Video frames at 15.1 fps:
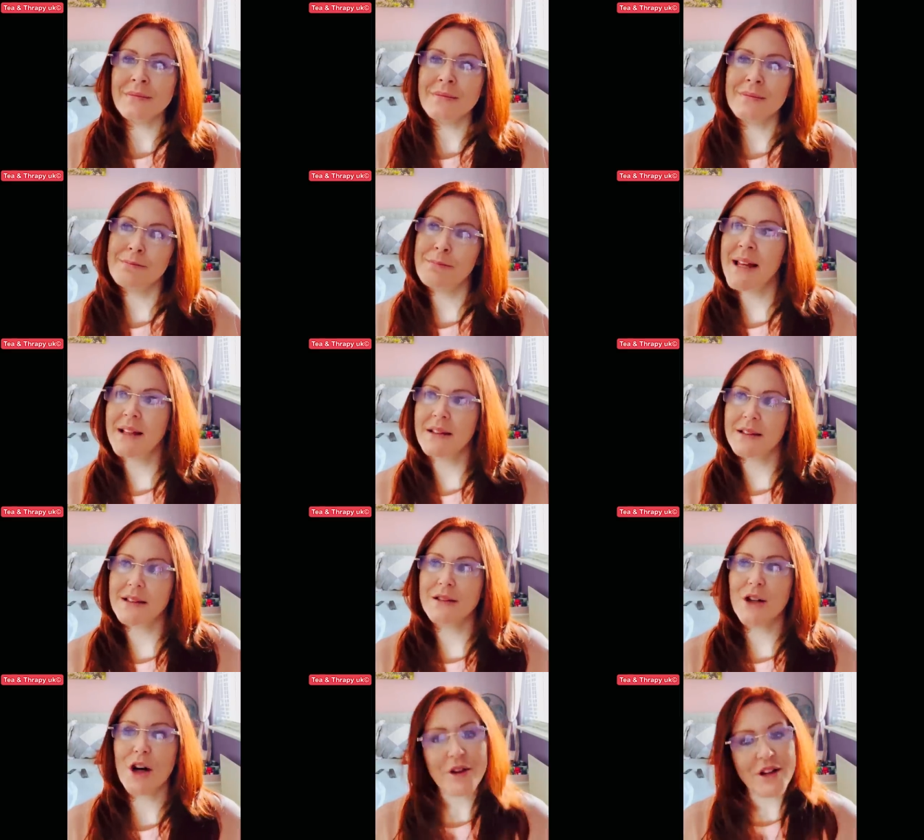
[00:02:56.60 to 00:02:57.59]
milk,
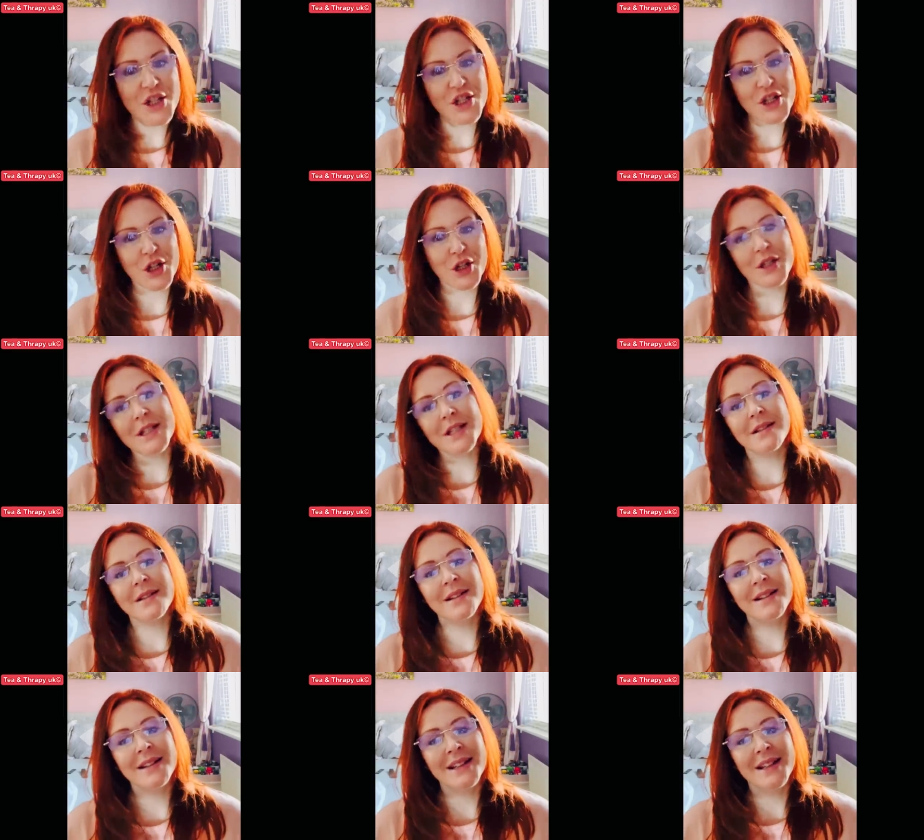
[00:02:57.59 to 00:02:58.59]
orange juice,
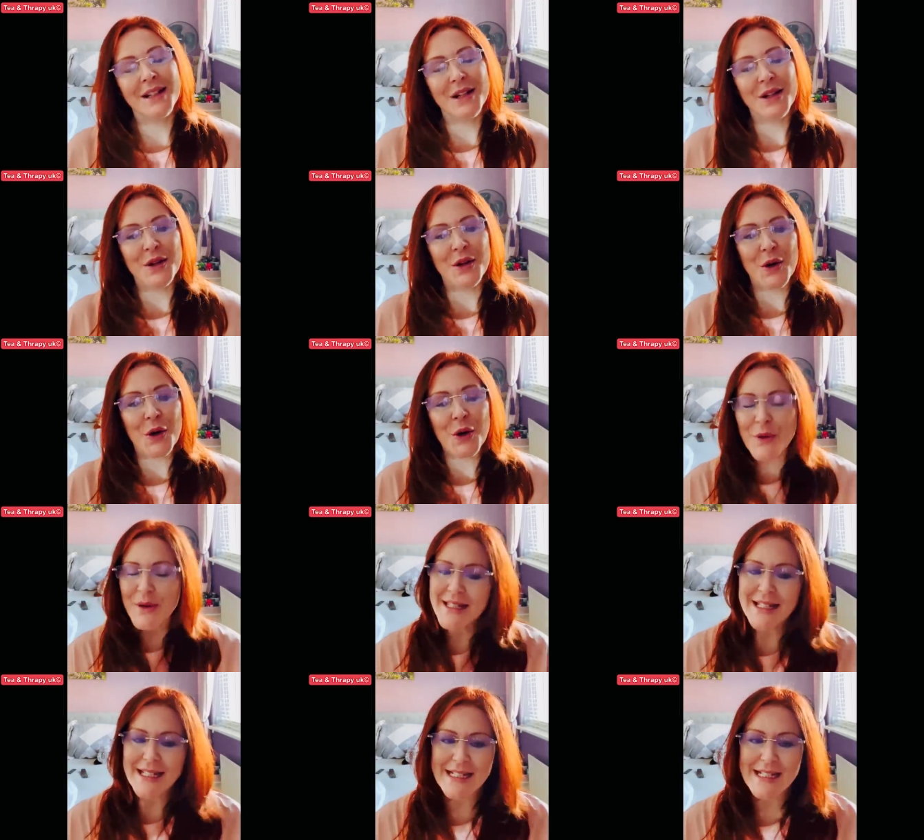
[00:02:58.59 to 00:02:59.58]
or
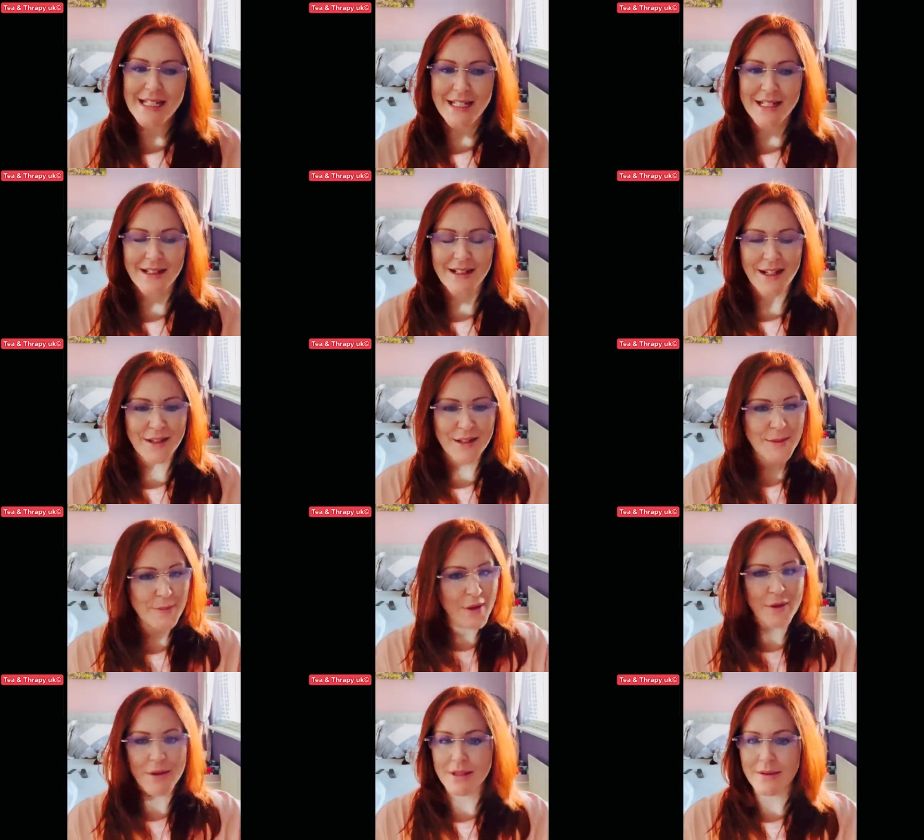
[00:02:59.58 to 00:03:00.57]
is it, in the
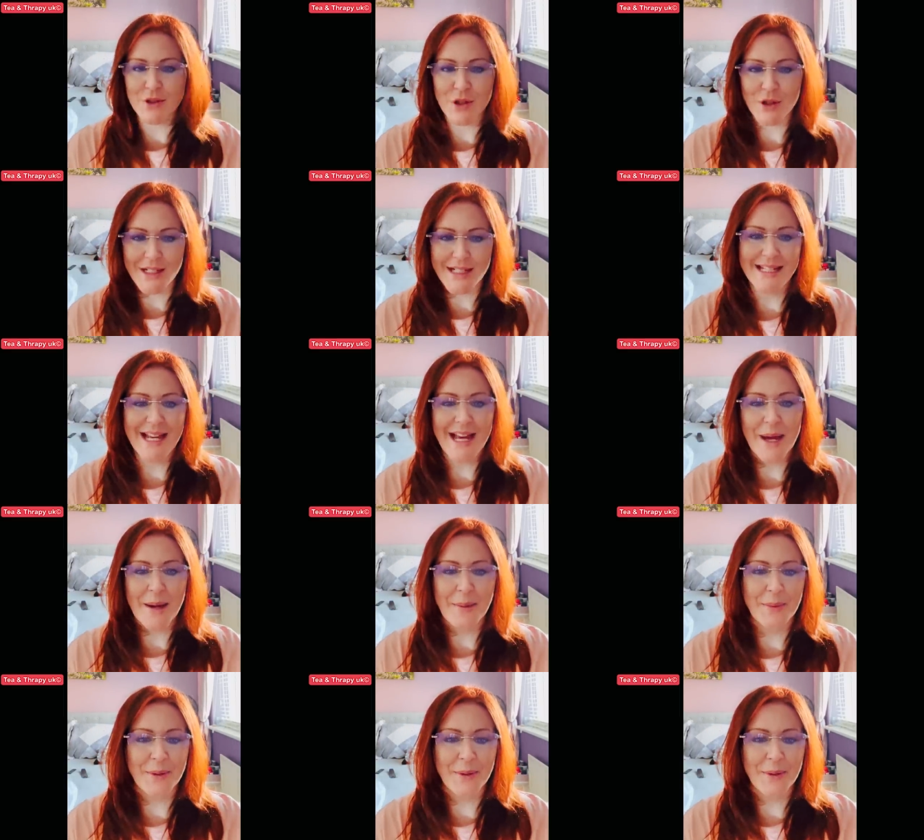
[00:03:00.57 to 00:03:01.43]
spirit of Johnny Depp,